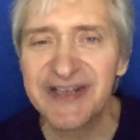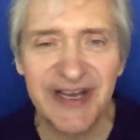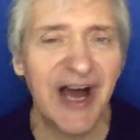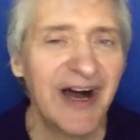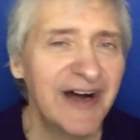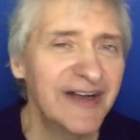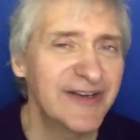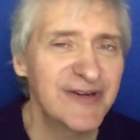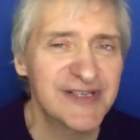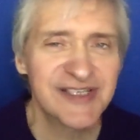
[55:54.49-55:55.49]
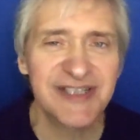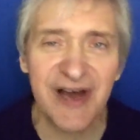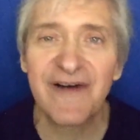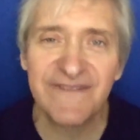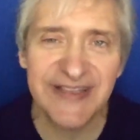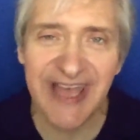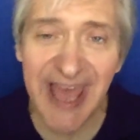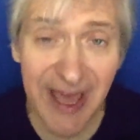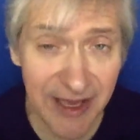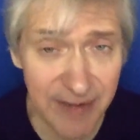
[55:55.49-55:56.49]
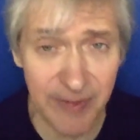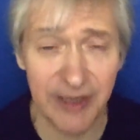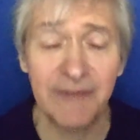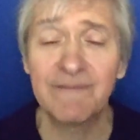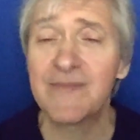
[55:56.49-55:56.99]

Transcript: God, yourself, and the enemy.